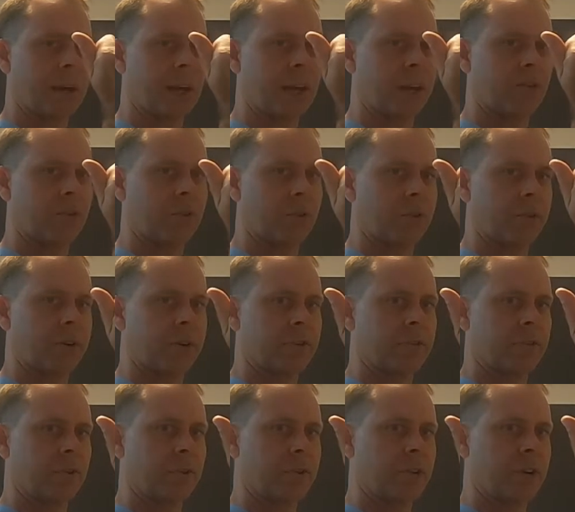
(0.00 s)
making sure that
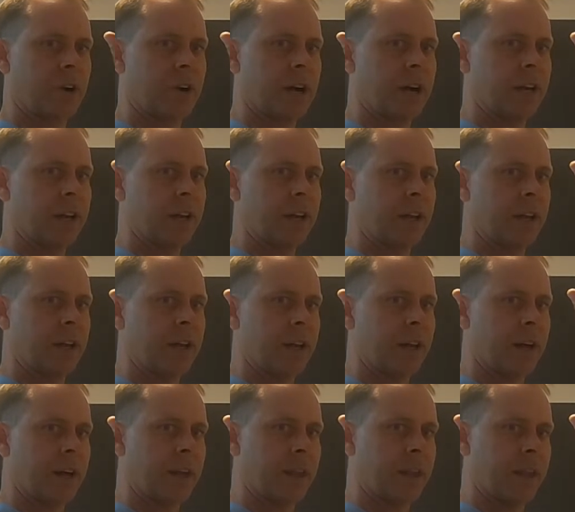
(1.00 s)
it's all tight,
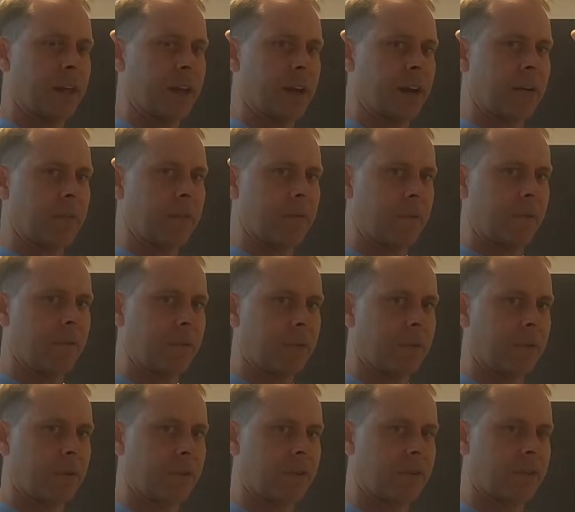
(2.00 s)
and then
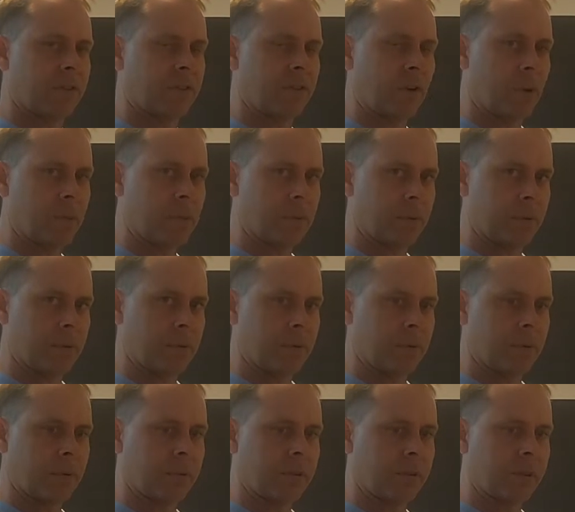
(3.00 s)
stop
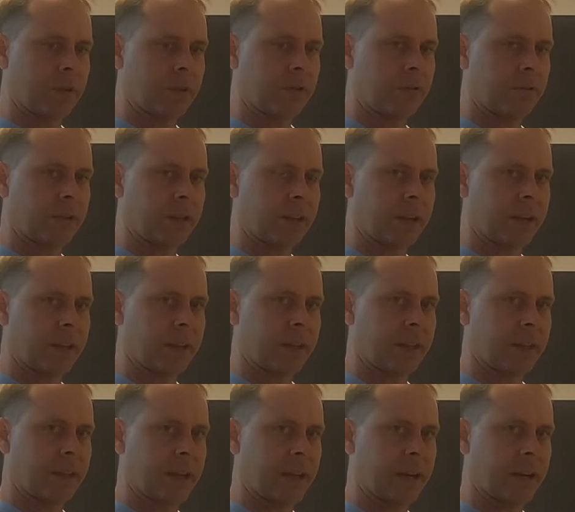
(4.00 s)
with a little flick at
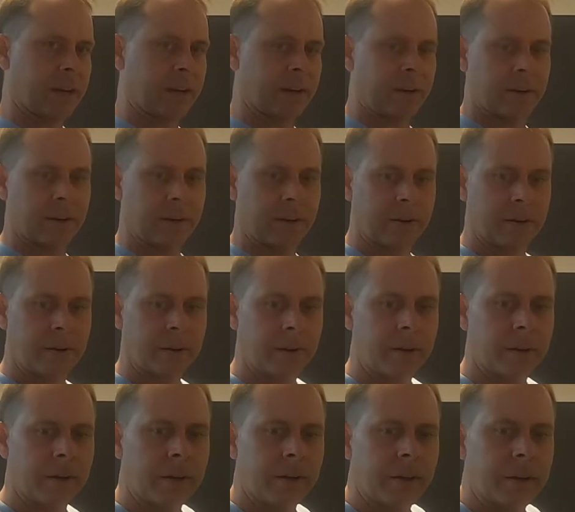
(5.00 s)
the end.
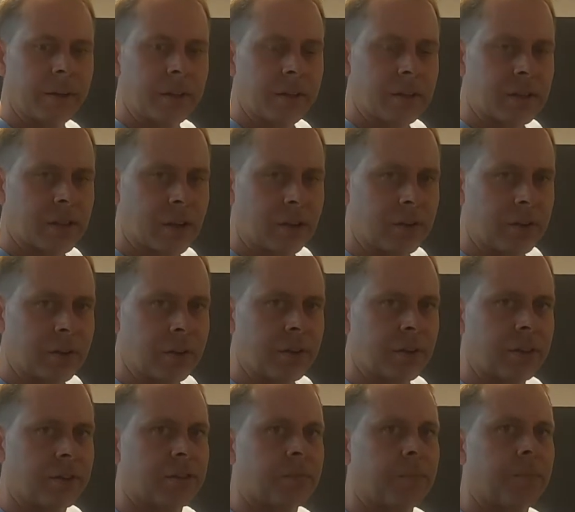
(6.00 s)
So if you do
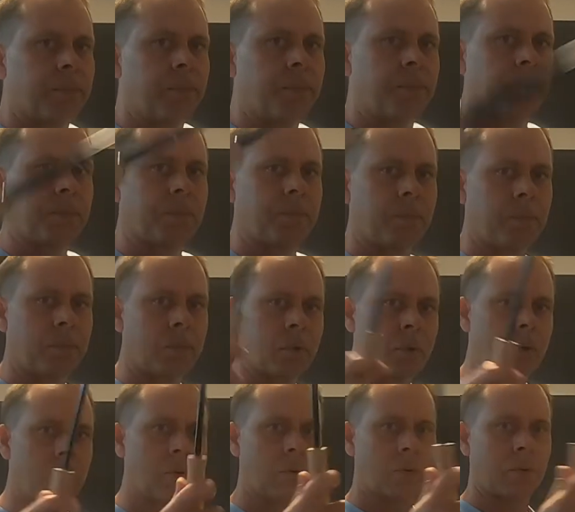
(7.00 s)
this
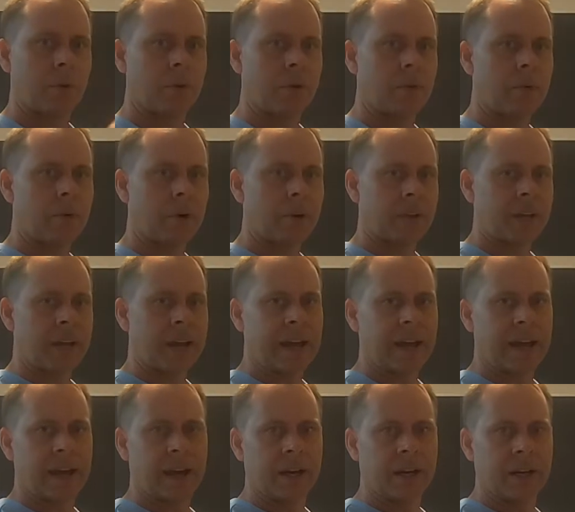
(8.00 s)
with a rod in your
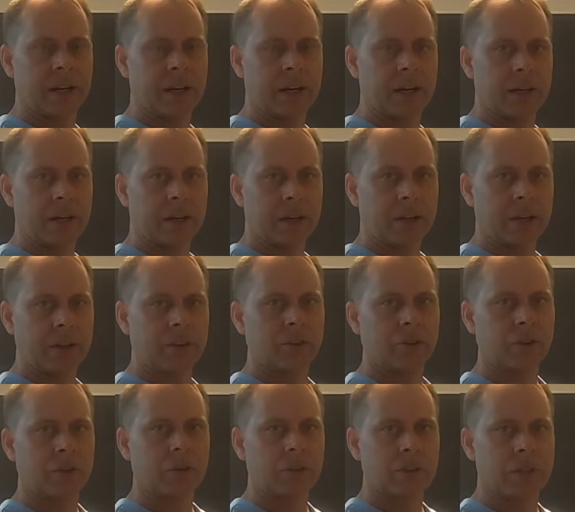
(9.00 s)
hand, it
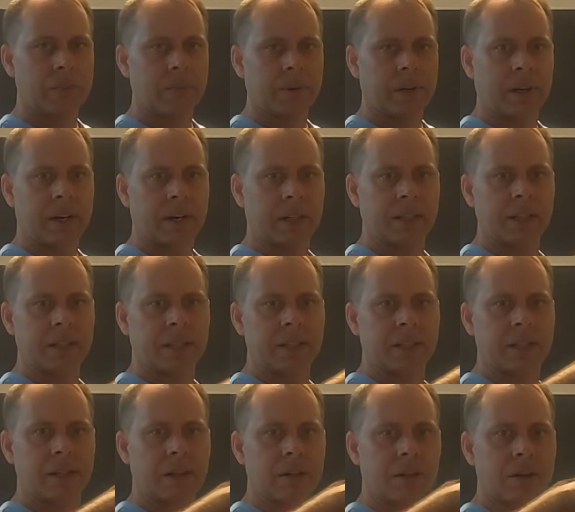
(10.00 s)
should look something like
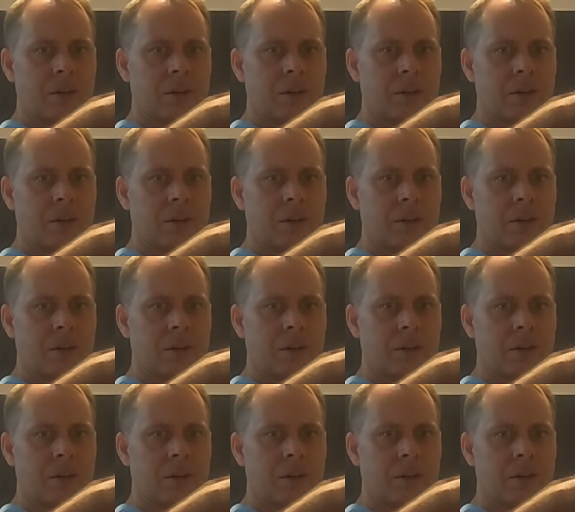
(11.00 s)
this.